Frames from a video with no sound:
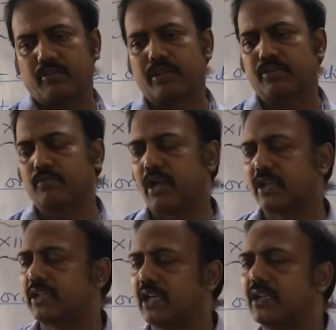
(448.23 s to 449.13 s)
is
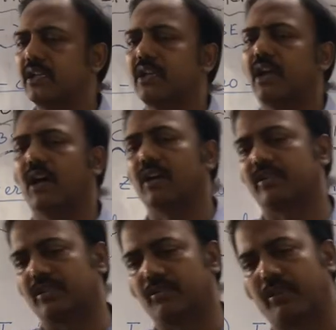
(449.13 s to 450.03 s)
what then?
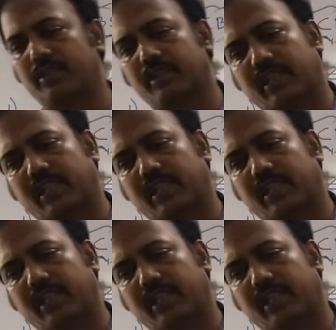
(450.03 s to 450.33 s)
R0 is,